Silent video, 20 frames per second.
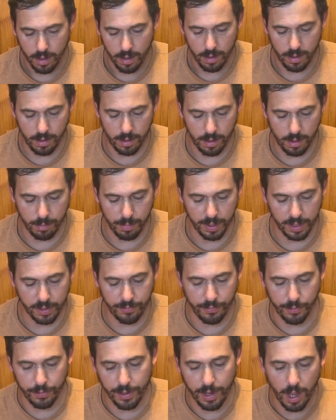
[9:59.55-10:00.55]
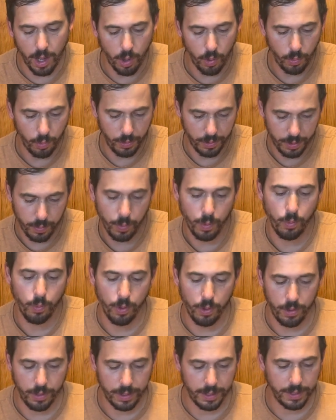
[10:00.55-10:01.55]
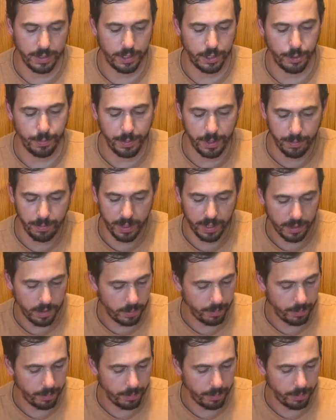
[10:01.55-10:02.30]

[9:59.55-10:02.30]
but for now it will work. It's a Schmidt Bender